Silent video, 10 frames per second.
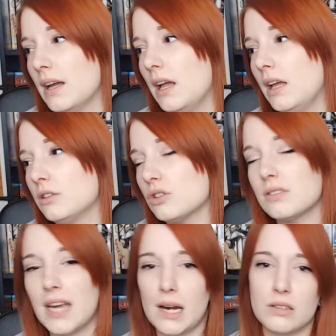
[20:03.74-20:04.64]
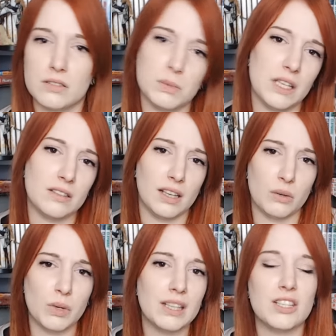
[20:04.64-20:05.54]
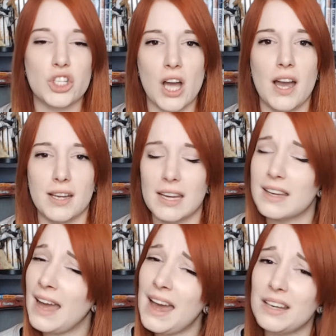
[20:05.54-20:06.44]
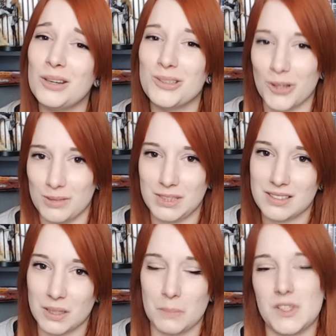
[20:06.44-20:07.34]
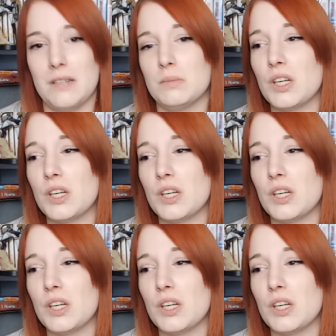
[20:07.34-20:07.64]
and just characters being like really shy, it can annoy me sometimes,